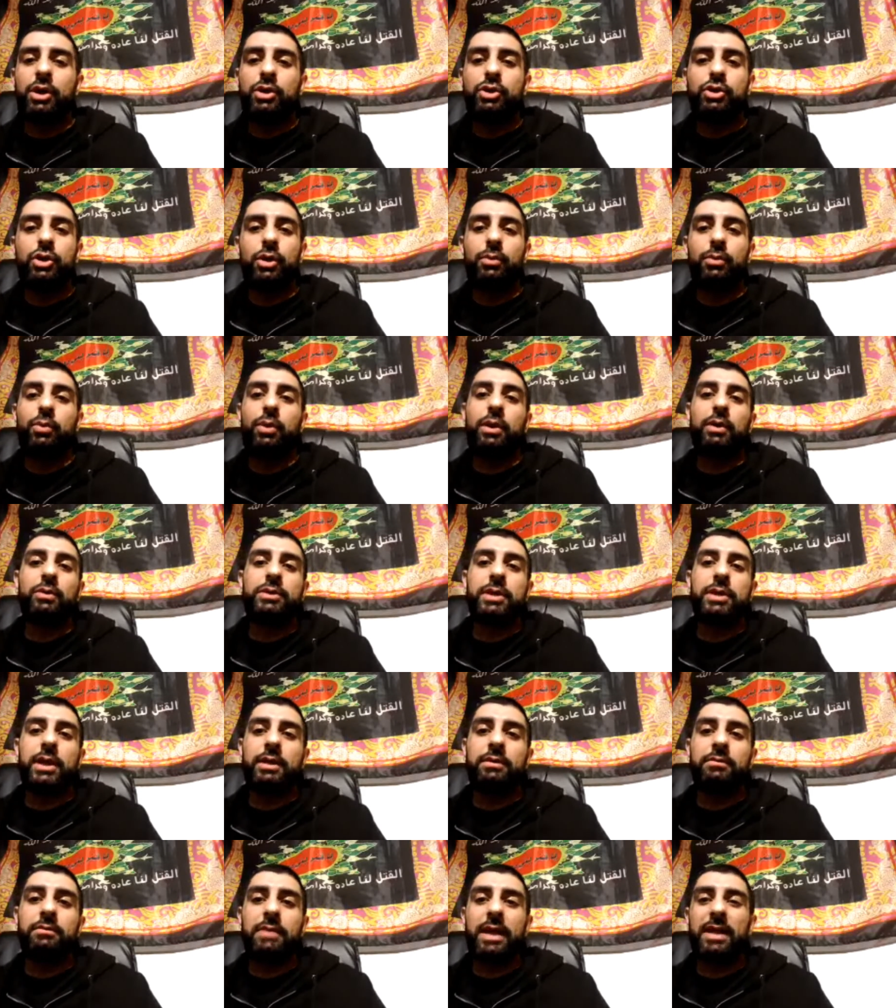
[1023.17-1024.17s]
job well
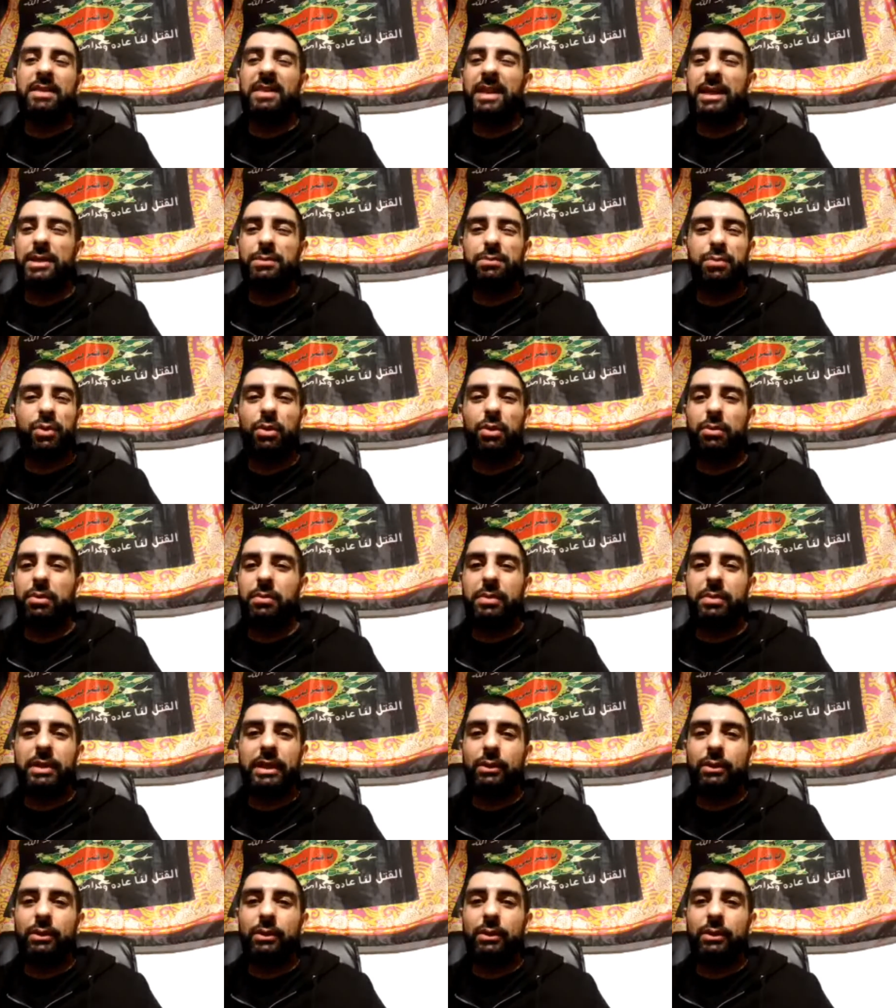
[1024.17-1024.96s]
done. And that's probably